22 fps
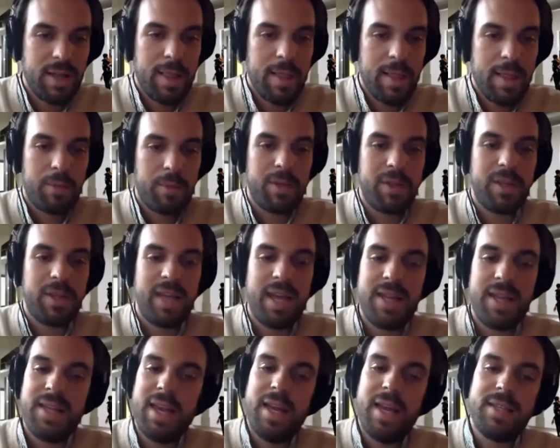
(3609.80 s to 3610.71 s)
But the
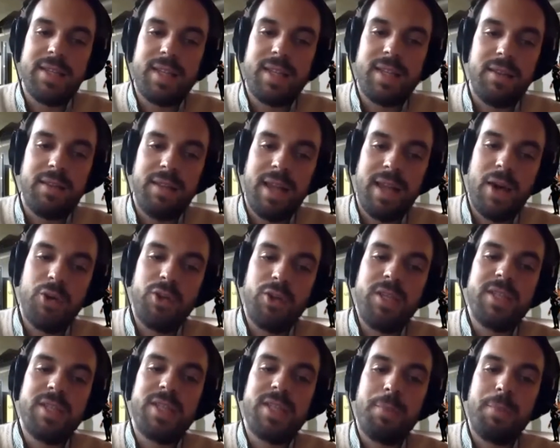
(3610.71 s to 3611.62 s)
idea is that now
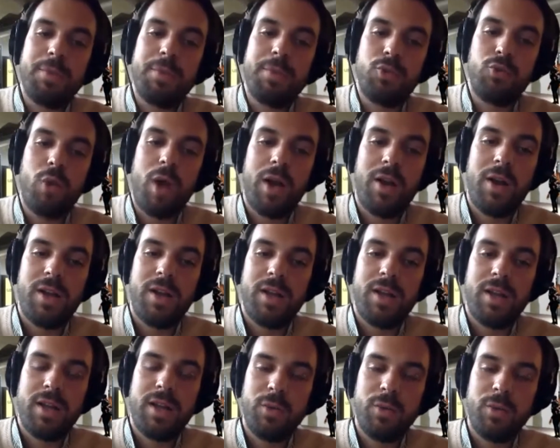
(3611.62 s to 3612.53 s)
in this episode 1
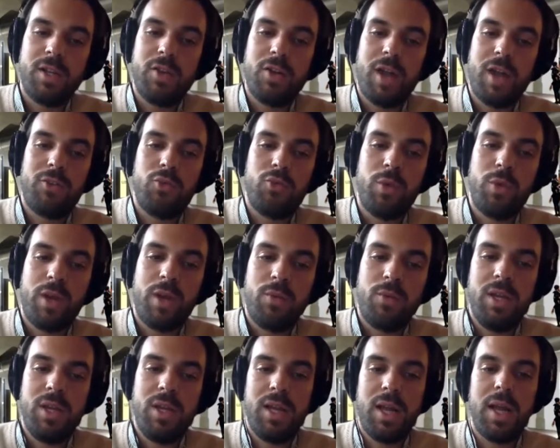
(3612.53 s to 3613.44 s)
with Leonardo, we are
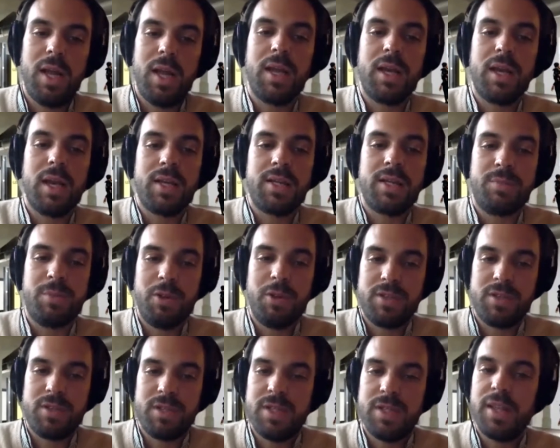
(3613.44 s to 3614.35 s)
really like
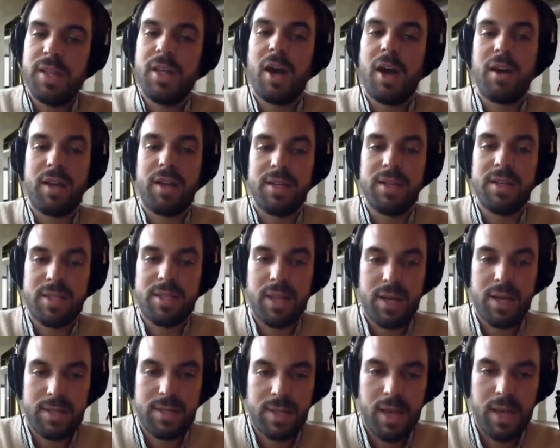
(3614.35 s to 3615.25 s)
experiencing the
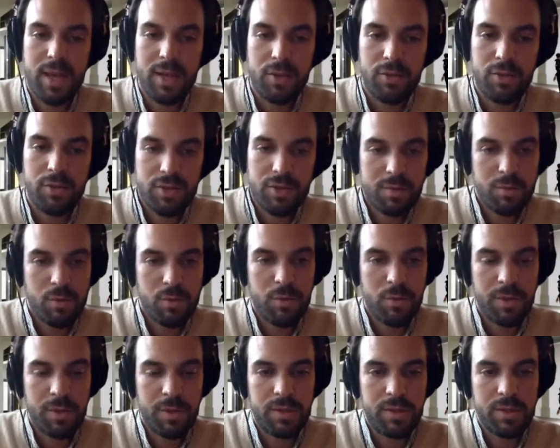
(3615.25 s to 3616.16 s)
darkest side of this
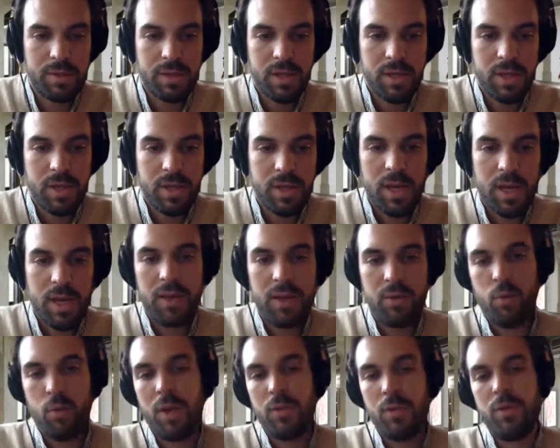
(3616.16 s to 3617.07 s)
moment.
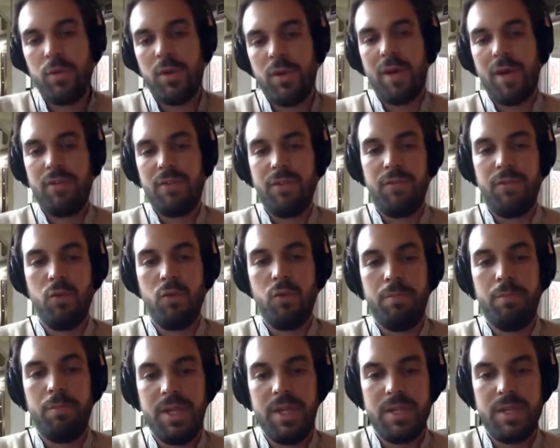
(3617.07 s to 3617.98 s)
And when we will have the
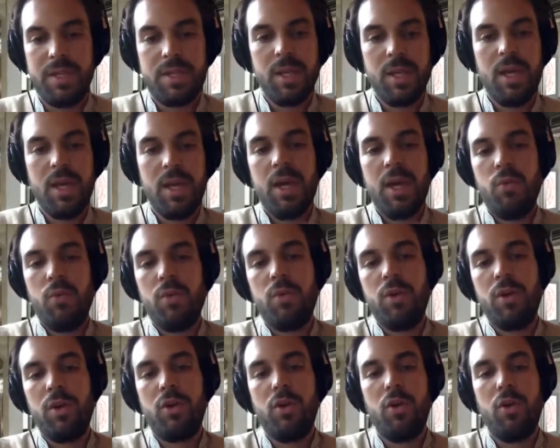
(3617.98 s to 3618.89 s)
full piece, we
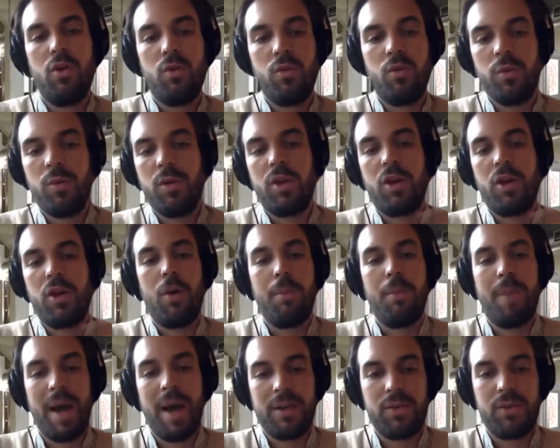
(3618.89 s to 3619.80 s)
will
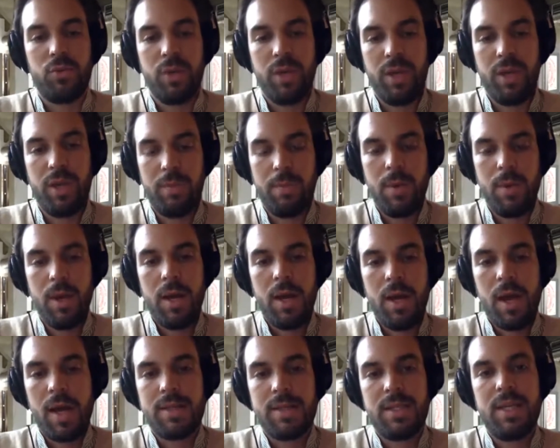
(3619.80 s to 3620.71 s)
come back to him
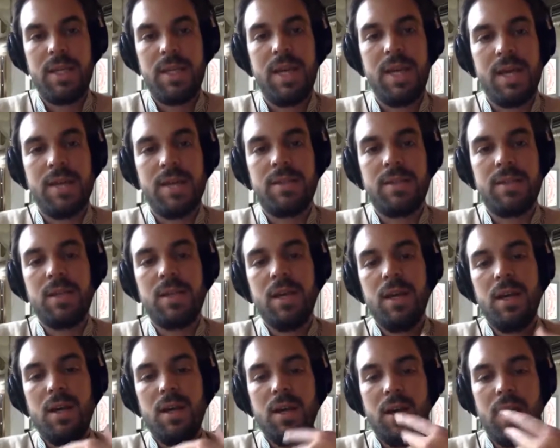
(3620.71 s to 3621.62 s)
as he has
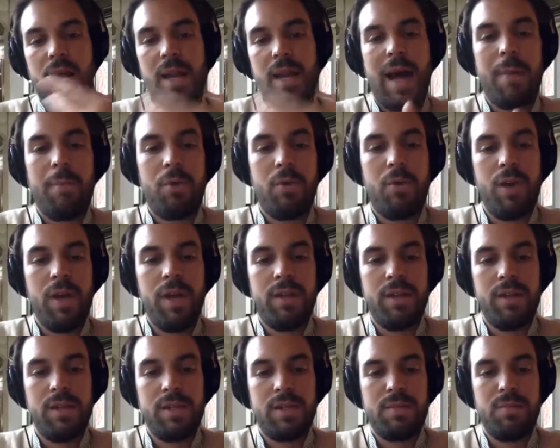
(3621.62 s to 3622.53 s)

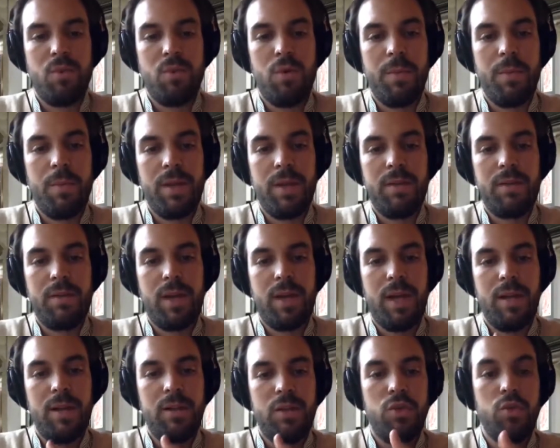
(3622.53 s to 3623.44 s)
elaborated this moment
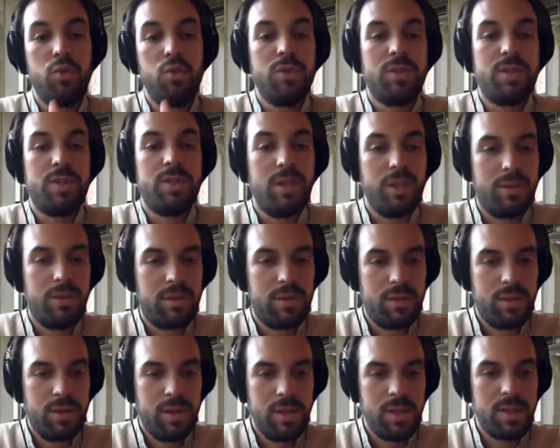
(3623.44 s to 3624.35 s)
and used it
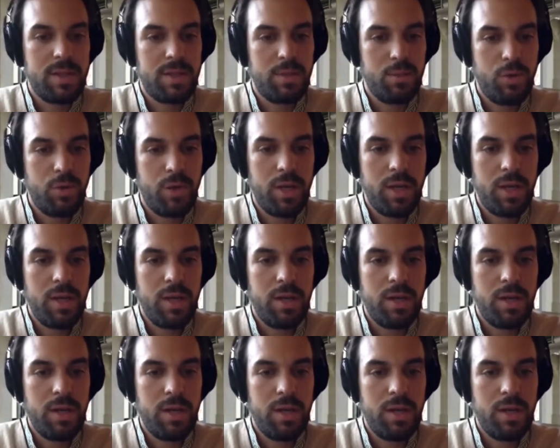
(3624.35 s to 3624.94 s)
in some way.